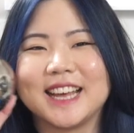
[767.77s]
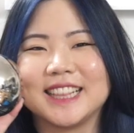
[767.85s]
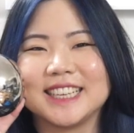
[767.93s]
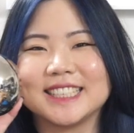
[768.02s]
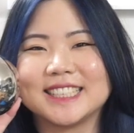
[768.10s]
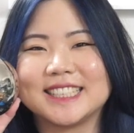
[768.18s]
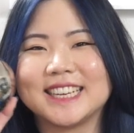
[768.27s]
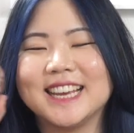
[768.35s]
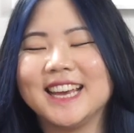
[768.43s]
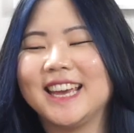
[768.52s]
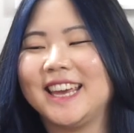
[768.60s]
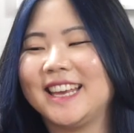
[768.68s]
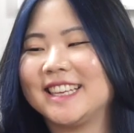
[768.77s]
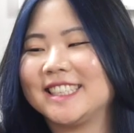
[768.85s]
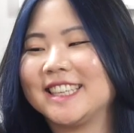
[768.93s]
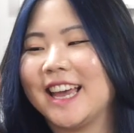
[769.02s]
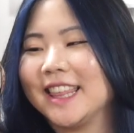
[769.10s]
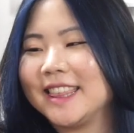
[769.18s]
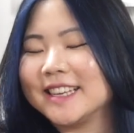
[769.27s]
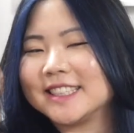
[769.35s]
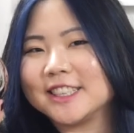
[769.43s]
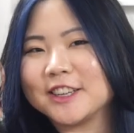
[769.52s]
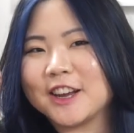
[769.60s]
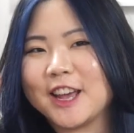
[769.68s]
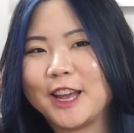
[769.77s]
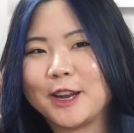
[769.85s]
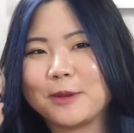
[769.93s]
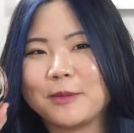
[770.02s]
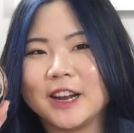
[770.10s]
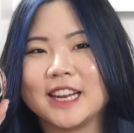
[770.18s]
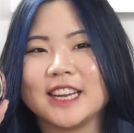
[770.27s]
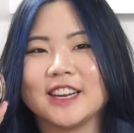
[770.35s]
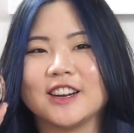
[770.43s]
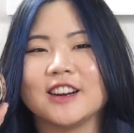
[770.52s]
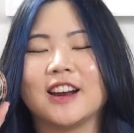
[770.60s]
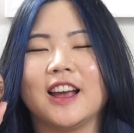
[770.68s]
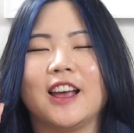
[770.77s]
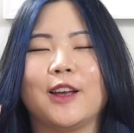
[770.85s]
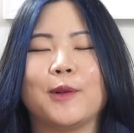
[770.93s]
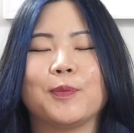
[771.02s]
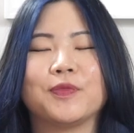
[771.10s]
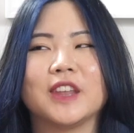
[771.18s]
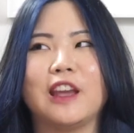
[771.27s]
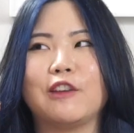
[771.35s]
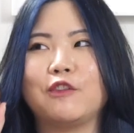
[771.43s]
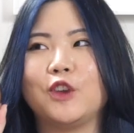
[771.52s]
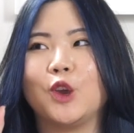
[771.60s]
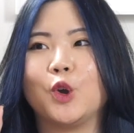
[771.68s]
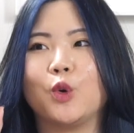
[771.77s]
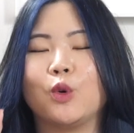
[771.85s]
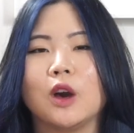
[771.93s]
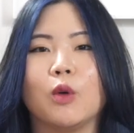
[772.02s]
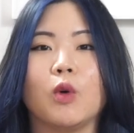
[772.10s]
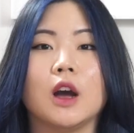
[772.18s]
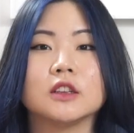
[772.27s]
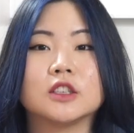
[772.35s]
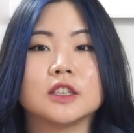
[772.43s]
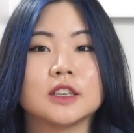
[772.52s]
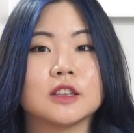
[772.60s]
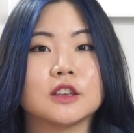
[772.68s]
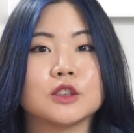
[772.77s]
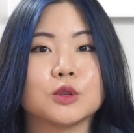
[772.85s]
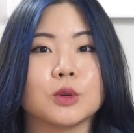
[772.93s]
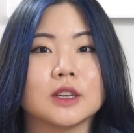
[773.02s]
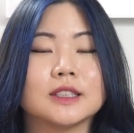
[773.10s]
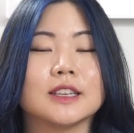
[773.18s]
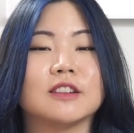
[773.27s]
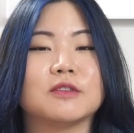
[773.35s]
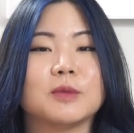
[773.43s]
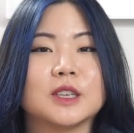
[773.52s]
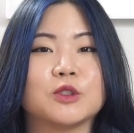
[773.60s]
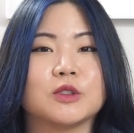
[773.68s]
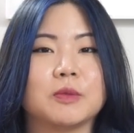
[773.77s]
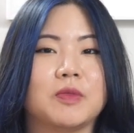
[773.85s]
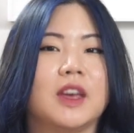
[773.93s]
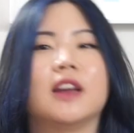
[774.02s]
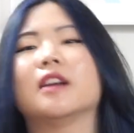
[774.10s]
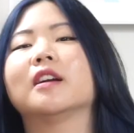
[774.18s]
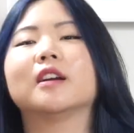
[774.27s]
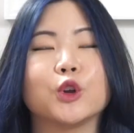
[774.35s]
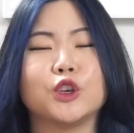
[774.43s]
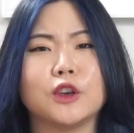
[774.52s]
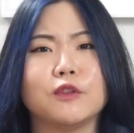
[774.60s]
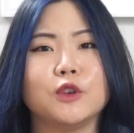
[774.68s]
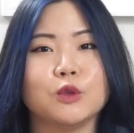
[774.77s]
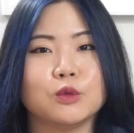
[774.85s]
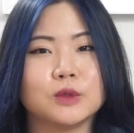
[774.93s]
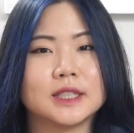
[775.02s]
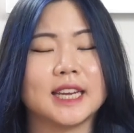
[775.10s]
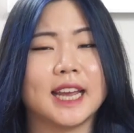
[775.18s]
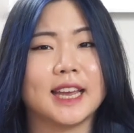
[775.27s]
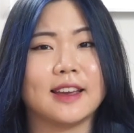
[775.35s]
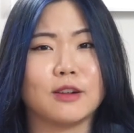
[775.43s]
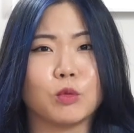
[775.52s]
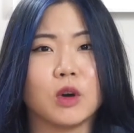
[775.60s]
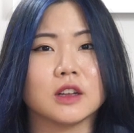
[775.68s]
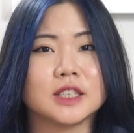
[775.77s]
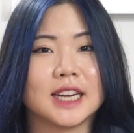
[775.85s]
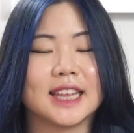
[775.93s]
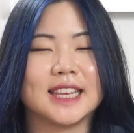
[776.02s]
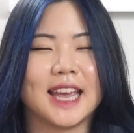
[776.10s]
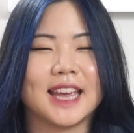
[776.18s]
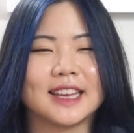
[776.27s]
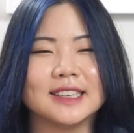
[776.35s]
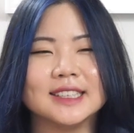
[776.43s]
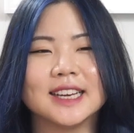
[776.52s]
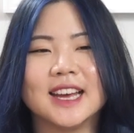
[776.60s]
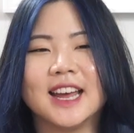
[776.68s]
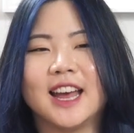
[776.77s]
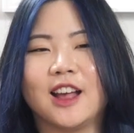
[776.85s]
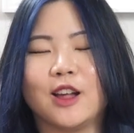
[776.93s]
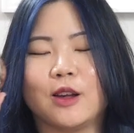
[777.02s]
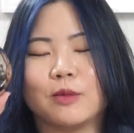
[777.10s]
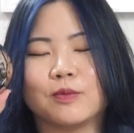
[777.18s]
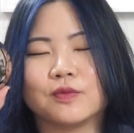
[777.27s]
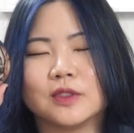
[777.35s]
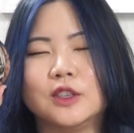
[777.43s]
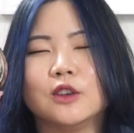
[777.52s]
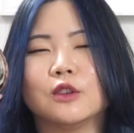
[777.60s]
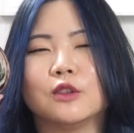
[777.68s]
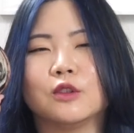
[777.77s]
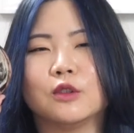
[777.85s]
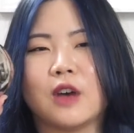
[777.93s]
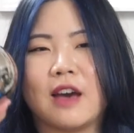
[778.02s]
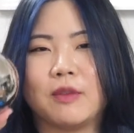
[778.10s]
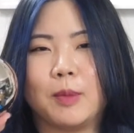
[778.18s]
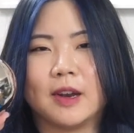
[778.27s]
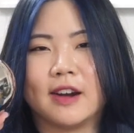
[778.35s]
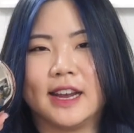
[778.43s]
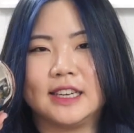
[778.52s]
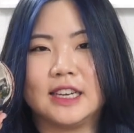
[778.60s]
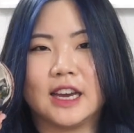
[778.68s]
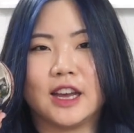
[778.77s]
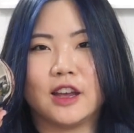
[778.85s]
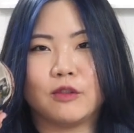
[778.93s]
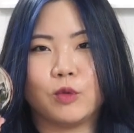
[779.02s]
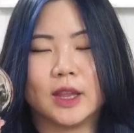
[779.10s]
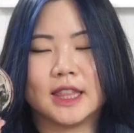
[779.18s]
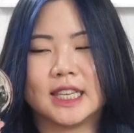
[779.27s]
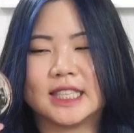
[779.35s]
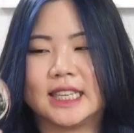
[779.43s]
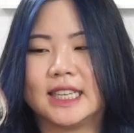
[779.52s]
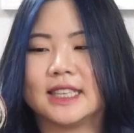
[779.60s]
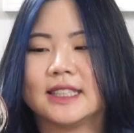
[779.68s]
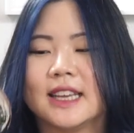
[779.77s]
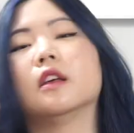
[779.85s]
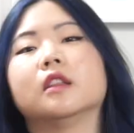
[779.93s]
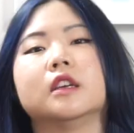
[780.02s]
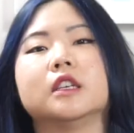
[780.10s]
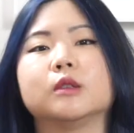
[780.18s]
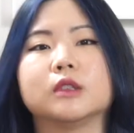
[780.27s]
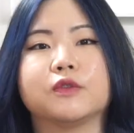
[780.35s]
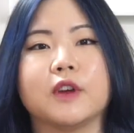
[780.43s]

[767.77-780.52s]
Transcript: not least is this little item right here. If you watched the shorts of my trip there, or if you stay and watch it at the end, you'll have a better idea of what this is. This was